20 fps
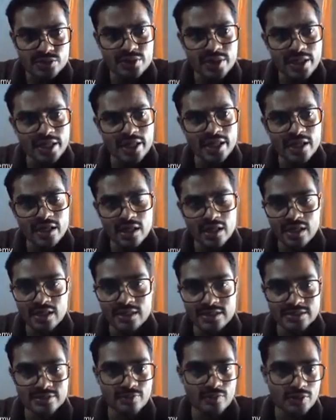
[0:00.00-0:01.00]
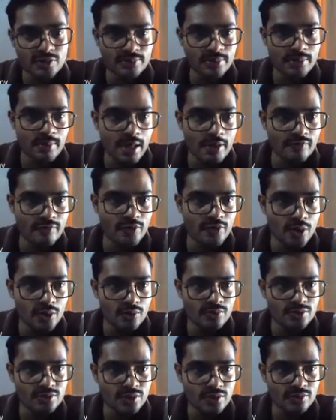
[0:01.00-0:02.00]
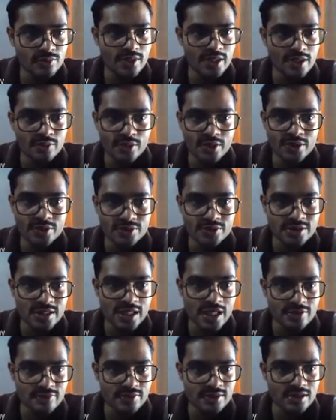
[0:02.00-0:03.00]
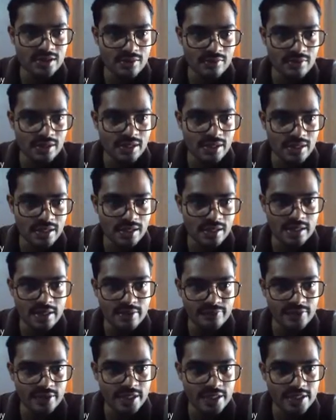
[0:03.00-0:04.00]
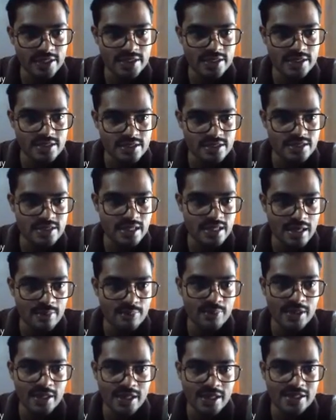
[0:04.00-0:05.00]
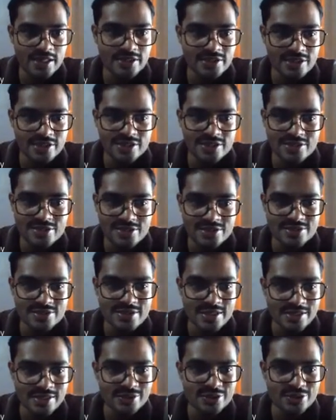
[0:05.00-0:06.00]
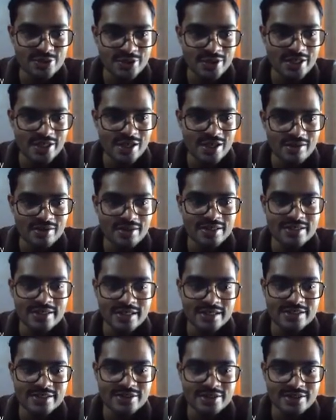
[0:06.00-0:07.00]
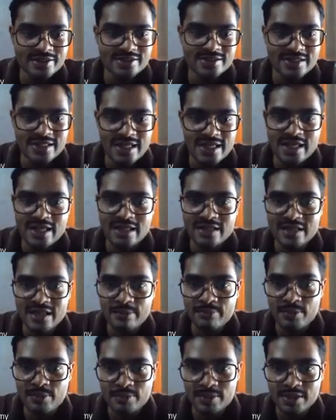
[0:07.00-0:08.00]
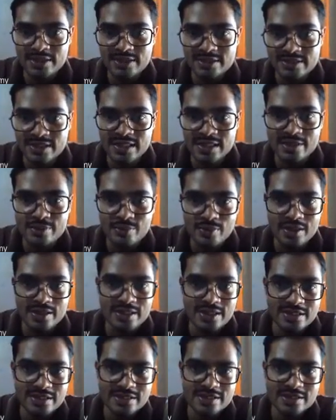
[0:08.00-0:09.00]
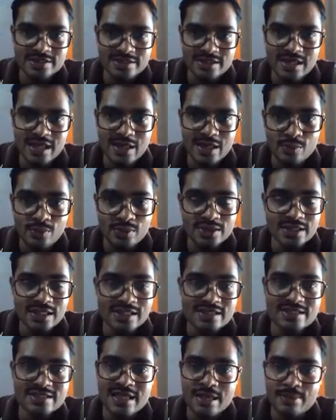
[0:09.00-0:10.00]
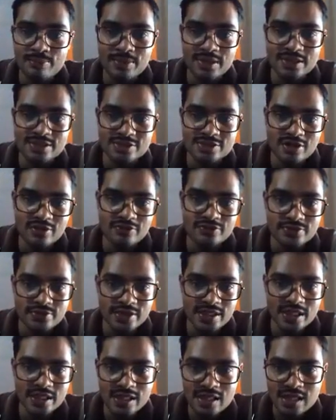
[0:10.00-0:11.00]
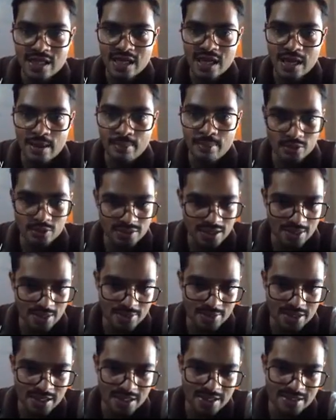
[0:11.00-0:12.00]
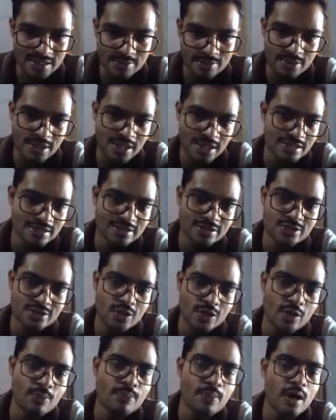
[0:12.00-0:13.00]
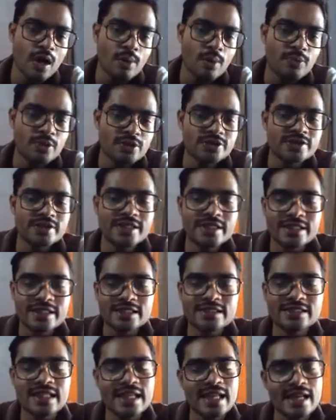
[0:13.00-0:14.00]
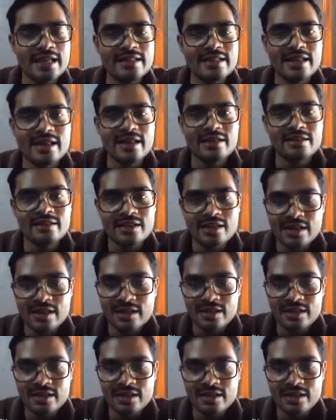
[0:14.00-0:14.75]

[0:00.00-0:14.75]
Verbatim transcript: Today, uh, this would be my flow. So we are going to start with our uh, definitions, then applications, ancestry, history, architecture, scan, capabilities and advantages, languages, sample and software, about Hammock Academy, scope, opportunities, and at the end,